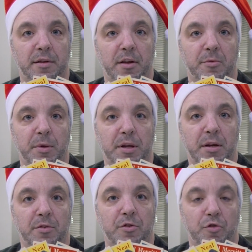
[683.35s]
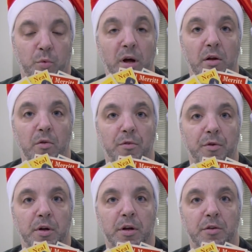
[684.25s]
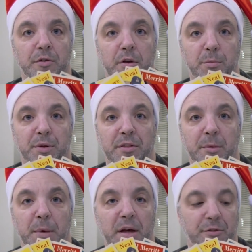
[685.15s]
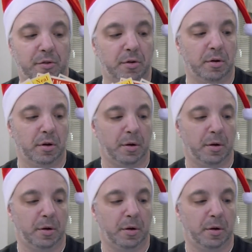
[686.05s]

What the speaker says: takes me down to 12 to complete the master.